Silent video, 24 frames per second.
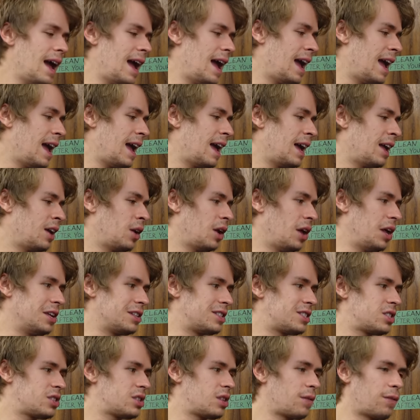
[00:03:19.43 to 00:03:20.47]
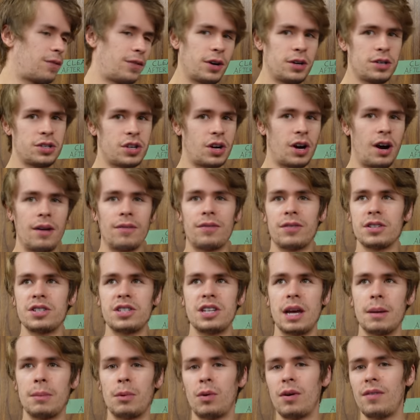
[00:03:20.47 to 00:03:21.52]
and it's the first
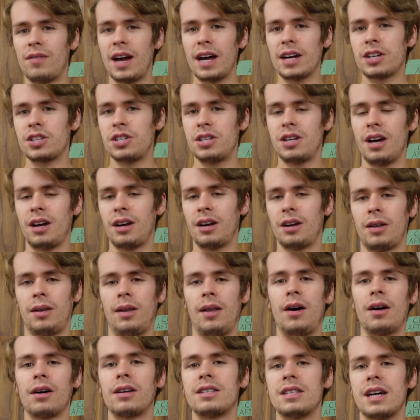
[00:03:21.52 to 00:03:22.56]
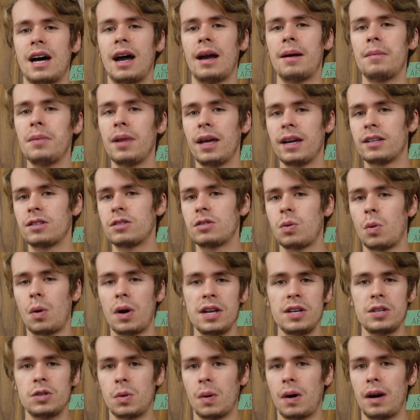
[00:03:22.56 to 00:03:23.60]
conference table we've actually done in a long time. Like
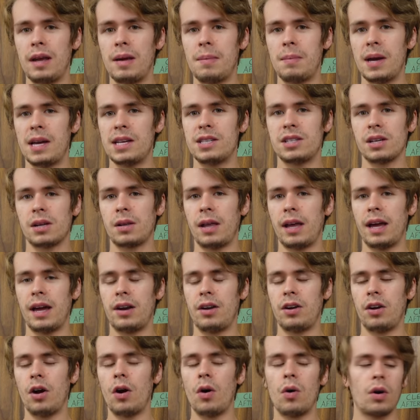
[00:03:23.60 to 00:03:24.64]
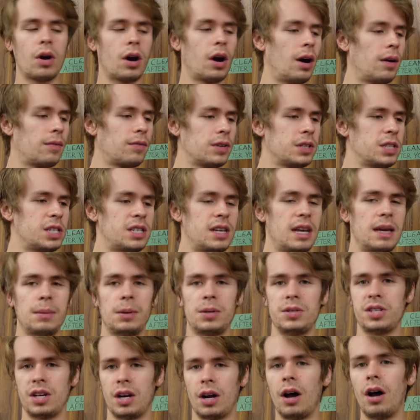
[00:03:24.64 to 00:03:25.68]
2020 basically had no conference
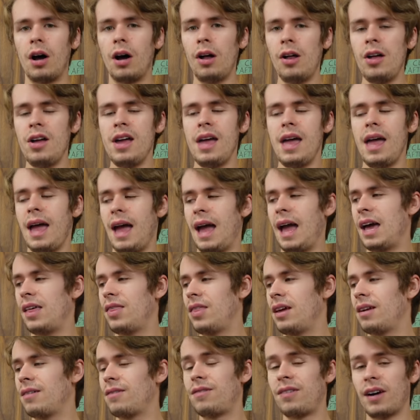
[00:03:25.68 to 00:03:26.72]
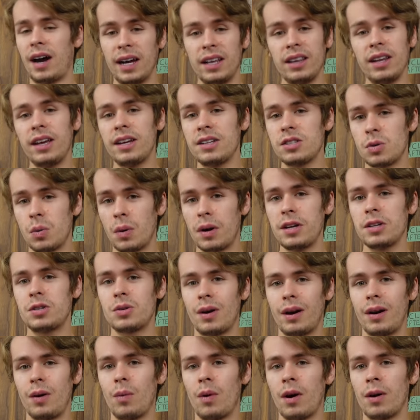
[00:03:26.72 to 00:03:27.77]
tables at all. And then finally in
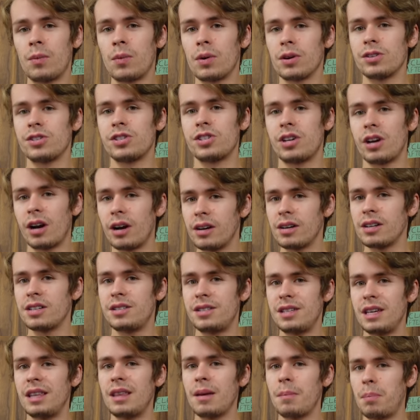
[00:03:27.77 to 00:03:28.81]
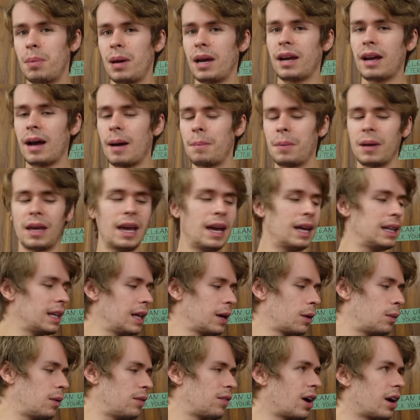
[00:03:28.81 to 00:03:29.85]
2021, we're starting to see them pick up again.
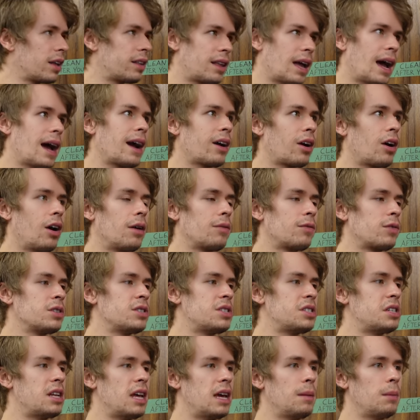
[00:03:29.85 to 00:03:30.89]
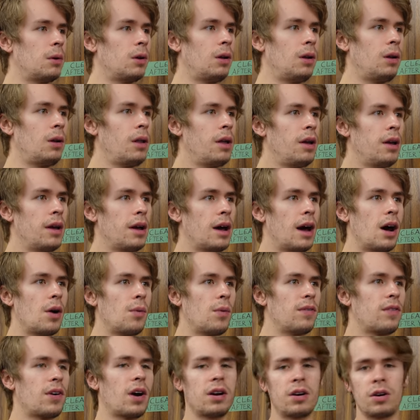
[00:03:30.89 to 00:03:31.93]
Like we've got that conference table, uh,
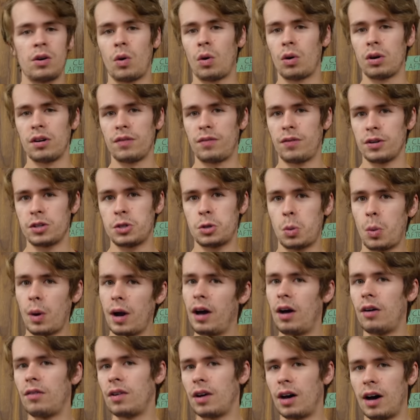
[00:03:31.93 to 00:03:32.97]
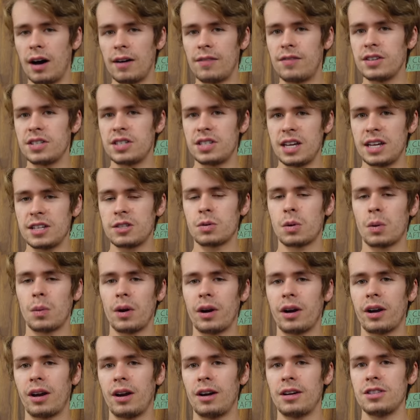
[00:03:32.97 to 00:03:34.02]
we've got an order for 12 office desks we're
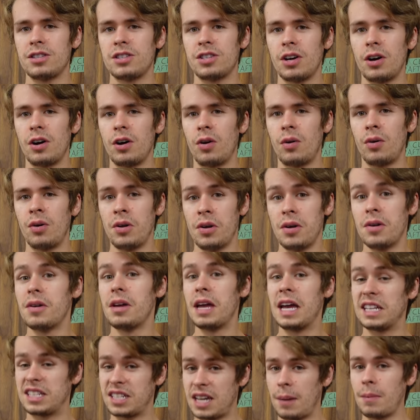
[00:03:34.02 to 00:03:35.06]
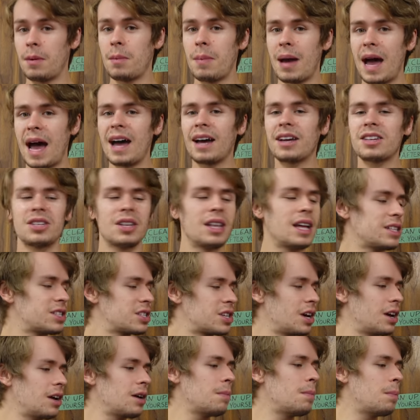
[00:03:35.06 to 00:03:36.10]
working on. So it's coming back, so
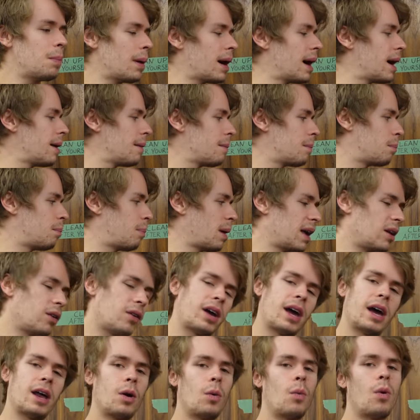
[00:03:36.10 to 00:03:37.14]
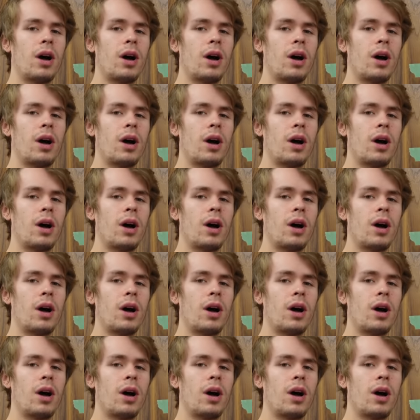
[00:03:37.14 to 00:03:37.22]
that's good, but Ben will kind of